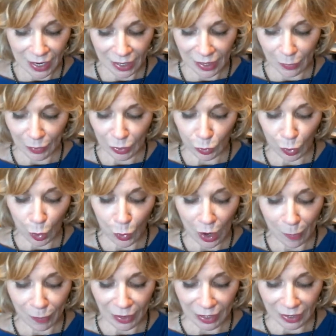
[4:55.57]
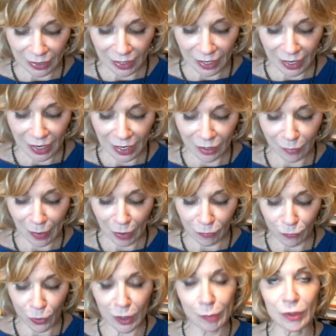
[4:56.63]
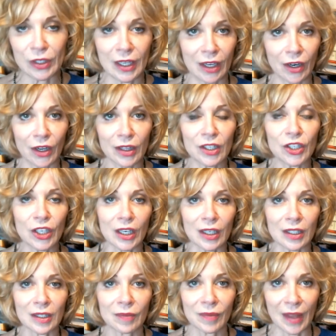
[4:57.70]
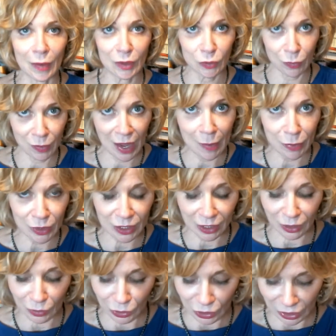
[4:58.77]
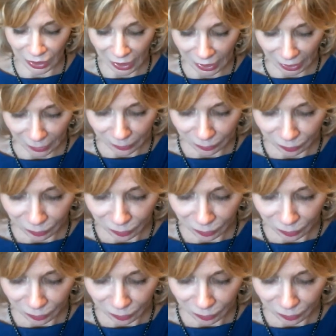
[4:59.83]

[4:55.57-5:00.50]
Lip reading: that we grow up in, and about 40% on the genes. And that was from that particular study.